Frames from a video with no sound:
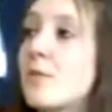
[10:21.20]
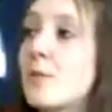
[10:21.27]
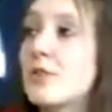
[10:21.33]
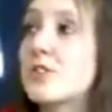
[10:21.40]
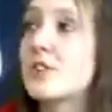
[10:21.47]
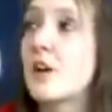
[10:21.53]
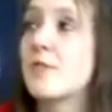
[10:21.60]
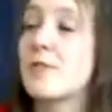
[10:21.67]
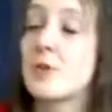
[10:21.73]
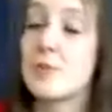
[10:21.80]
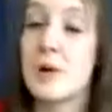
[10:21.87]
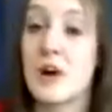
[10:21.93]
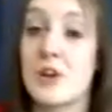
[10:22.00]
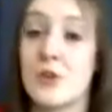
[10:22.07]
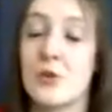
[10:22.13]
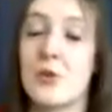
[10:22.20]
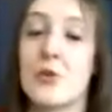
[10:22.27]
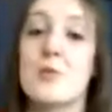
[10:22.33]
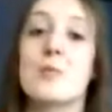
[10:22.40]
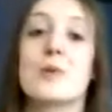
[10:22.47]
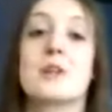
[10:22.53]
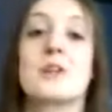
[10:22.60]
wants to go for the punt on
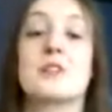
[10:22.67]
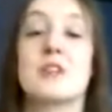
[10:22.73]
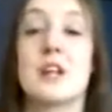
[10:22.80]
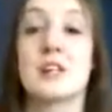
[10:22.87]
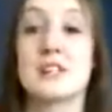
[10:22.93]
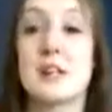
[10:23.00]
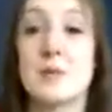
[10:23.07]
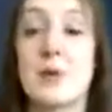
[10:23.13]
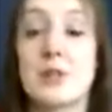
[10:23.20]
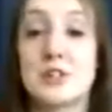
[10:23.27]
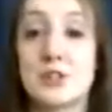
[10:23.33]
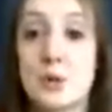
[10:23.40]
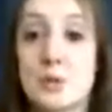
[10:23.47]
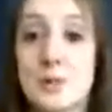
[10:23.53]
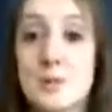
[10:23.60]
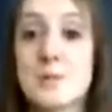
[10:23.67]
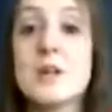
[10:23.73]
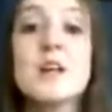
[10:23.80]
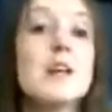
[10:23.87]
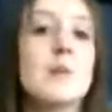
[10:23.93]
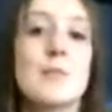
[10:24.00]
Orton, but like CM Punk stops him.